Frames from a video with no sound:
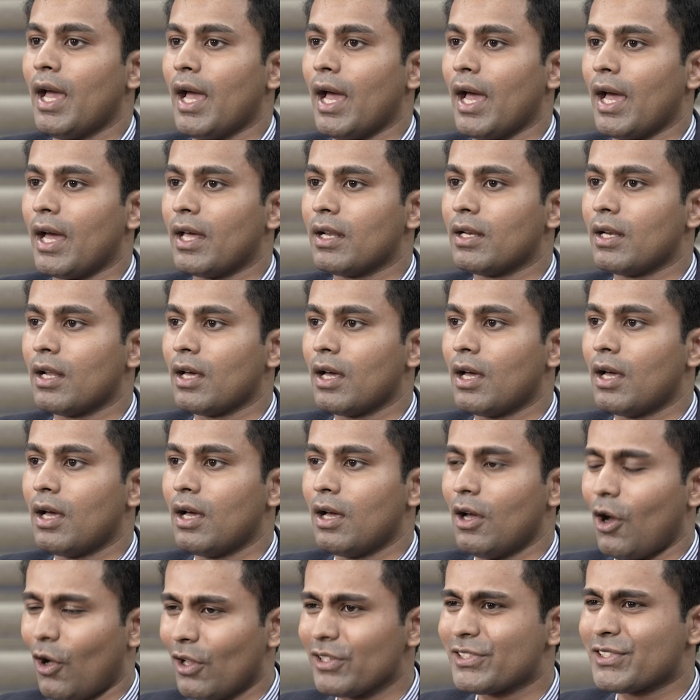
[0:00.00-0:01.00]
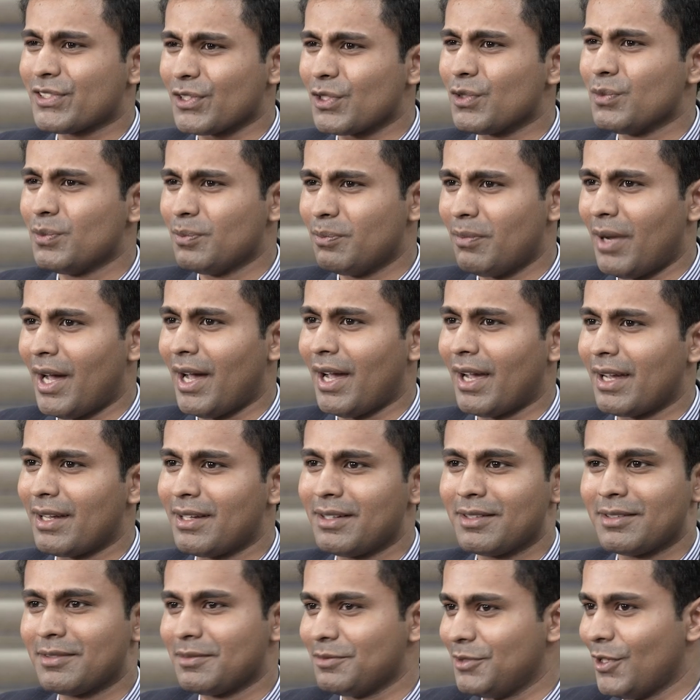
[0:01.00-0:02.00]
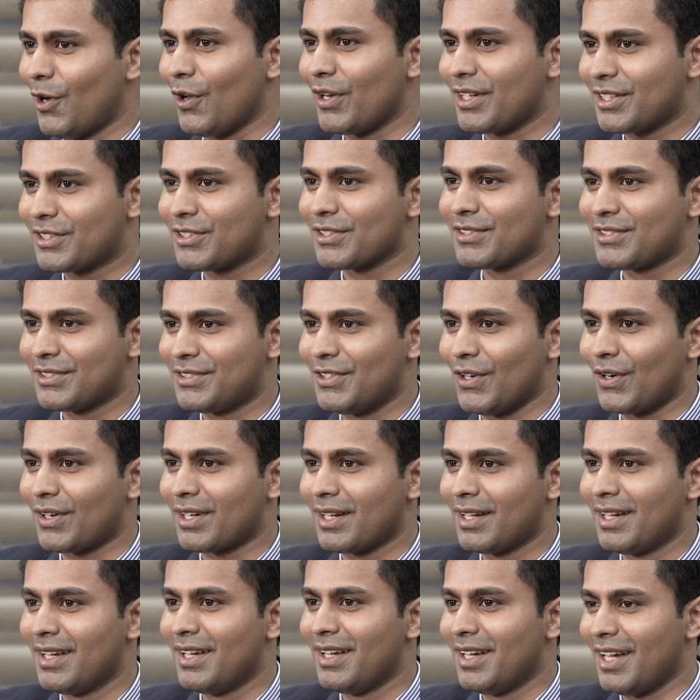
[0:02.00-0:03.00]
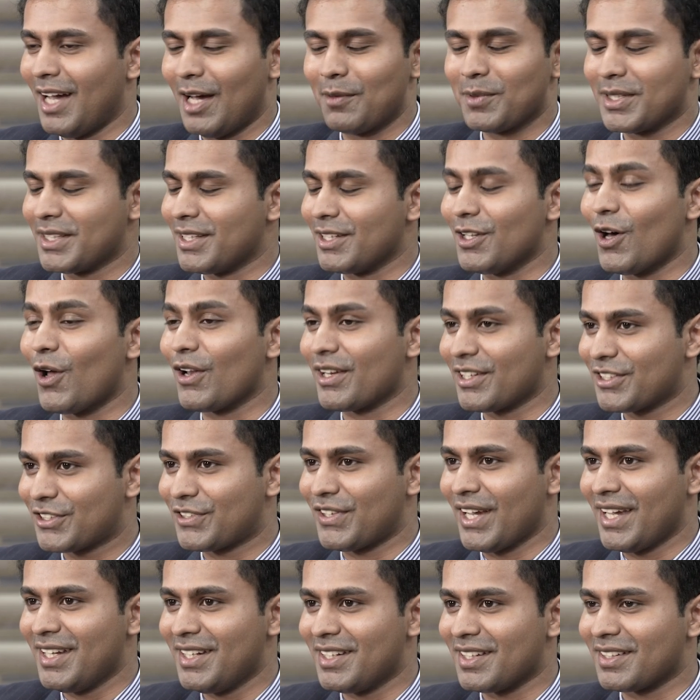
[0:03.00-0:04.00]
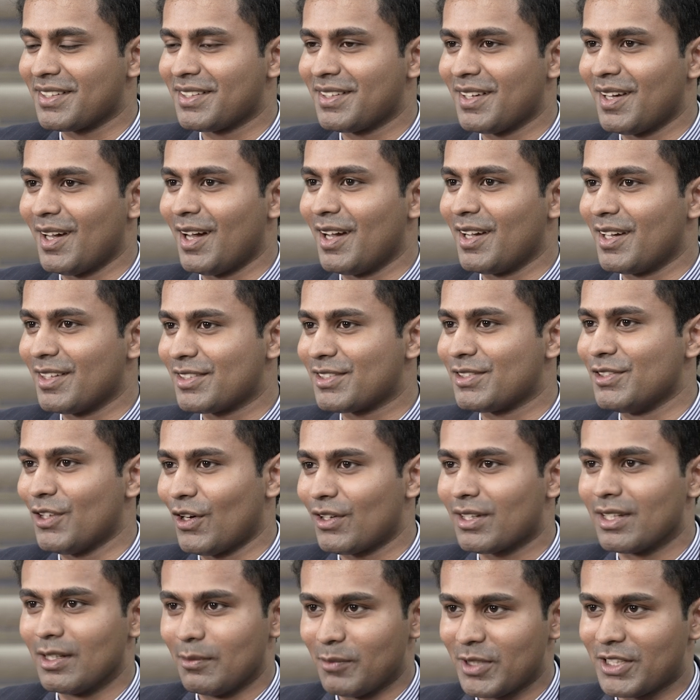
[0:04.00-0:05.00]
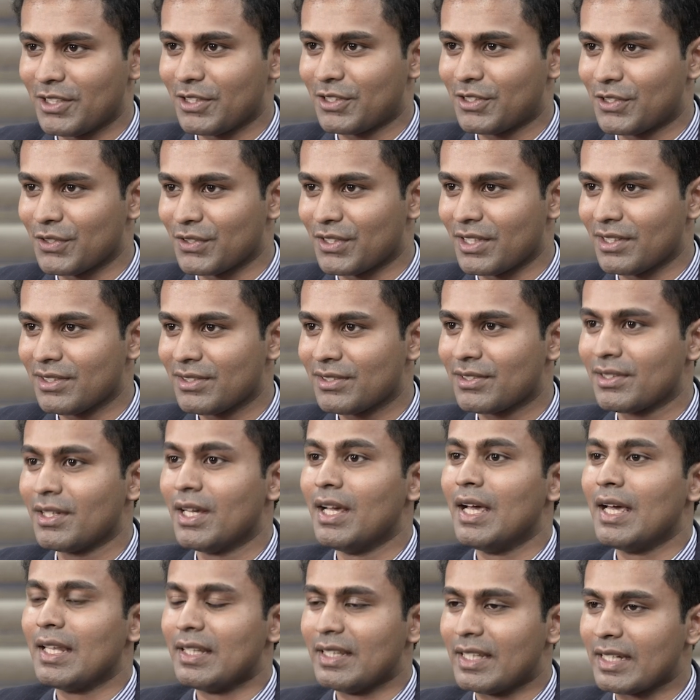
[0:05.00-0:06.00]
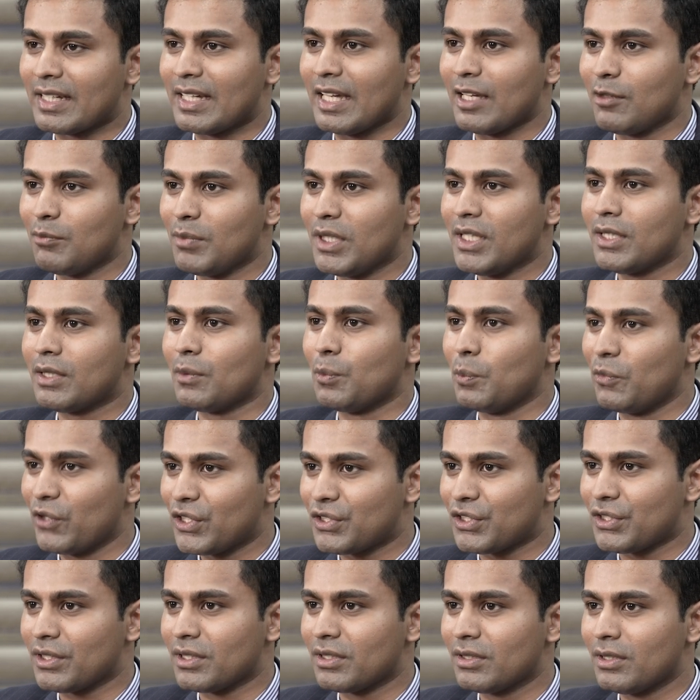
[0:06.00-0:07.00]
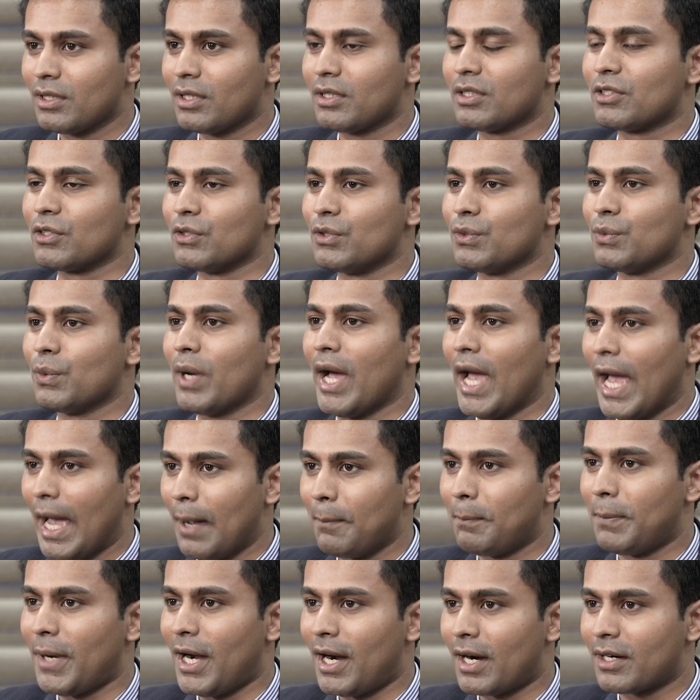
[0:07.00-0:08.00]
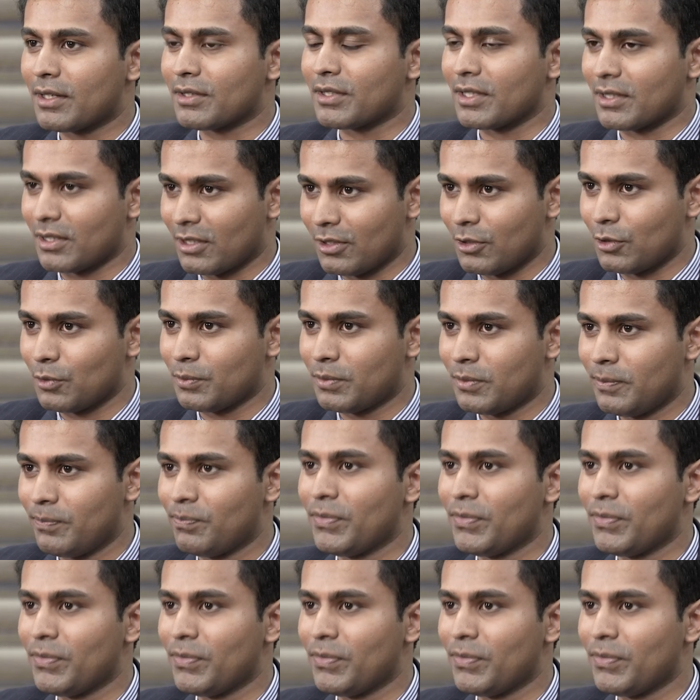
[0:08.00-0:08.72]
And also my knowledge is not, I mean the knowledge gaining, it's not limited to this. They gave me the mission to empower the globe.